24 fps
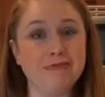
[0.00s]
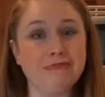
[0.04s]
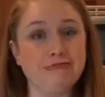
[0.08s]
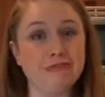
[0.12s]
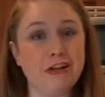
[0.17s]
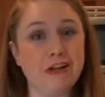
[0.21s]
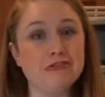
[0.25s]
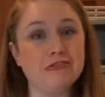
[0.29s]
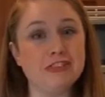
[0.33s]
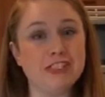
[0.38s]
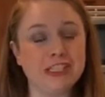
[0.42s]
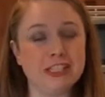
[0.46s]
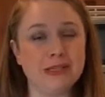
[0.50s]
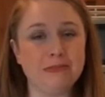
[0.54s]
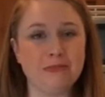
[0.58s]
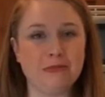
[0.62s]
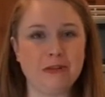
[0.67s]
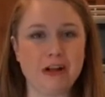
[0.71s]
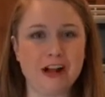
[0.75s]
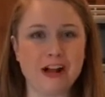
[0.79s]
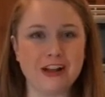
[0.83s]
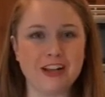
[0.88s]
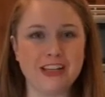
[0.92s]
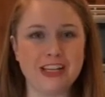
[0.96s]
roasted
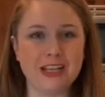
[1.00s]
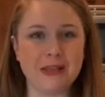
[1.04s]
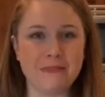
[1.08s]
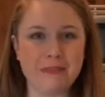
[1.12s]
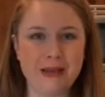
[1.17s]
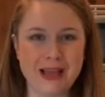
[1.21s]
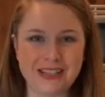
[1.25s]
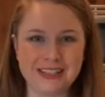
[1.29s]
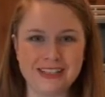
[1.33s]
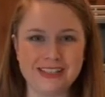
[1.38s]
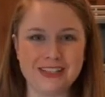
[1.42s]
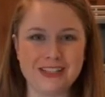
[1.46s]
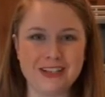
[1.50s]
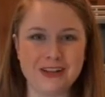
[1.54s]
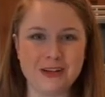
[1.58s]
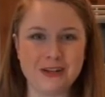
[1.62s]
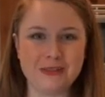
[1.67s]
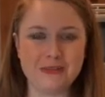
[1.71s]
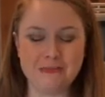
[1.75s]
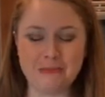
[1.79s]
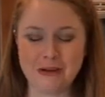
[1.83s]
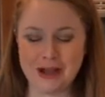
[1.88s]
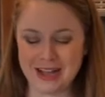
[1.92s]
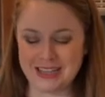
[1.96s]
broccoli
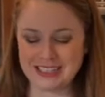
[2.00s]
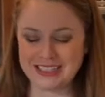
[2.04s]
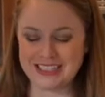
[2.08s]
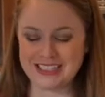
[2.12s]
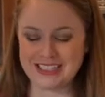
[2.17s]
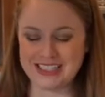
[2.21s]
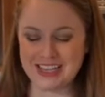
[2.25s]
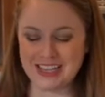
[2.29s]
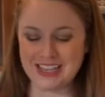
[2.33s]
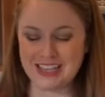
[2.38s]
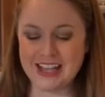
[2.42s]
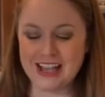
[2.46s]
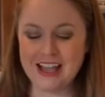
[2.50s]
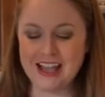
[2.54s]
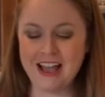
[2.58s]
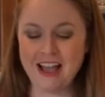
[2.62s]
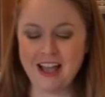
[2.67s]
pesto pasta.